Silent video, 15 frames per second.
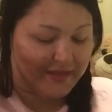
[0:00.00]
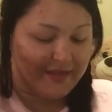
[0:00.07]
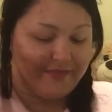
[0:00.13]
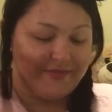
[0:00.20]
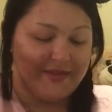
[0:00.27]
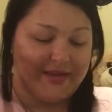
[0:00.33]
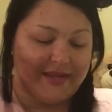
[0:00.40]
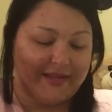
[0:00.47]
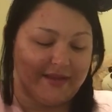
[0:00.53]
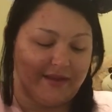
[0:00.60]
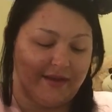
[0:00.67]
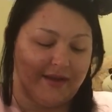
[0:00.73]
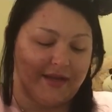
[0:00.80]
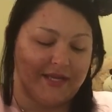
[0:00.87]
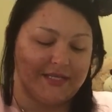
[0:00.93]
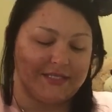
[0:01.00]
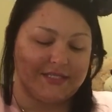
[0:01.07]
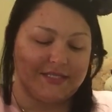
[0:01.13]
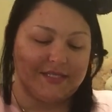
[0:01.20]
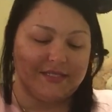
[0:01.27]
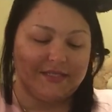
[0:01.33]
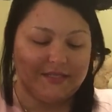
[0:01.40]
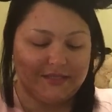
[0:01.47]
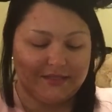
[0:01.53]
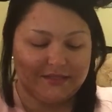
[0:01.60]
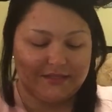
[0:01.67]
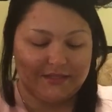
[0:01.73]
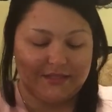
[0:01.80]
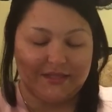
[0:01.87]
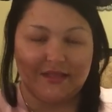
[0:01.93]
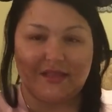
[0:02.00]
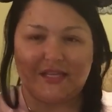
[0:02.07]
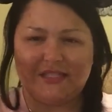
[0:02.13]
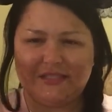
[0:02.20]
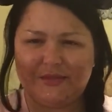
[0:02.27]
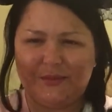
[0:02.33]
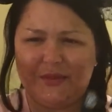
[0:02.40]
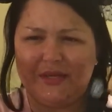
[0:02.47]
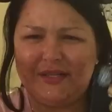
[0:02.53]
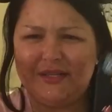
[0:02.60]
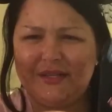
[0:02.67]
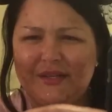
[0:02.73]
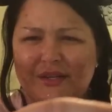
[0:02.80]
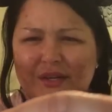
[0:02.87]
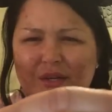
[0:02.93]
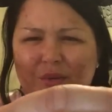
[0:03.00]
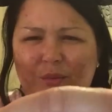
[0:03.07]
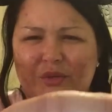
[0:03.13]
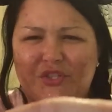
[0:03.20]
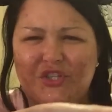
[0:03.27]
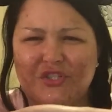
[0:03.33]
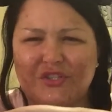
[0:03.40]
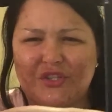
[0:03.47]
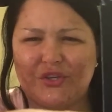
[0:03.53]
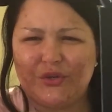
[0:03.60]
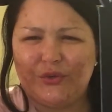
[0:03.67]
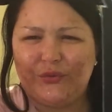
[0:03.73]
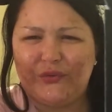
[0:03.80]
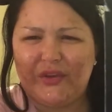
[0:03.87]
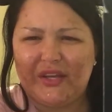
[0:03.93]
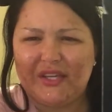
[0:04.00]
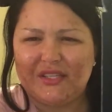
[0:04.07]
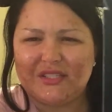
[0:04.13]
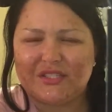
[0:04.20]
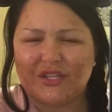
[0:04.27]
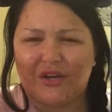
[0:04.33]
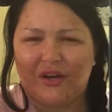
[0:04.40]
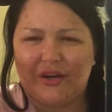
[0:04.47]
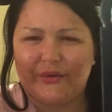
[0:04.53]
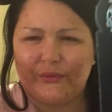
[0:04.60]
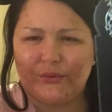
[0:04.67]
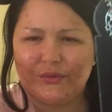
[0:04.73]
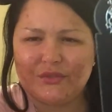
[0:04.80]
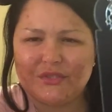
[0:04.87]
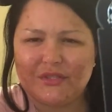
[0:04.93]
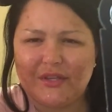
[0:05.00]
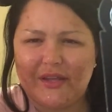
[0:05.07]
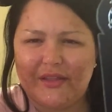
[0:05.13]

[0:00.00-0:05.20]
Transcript: And then I got this one, which is Goofy and Donald.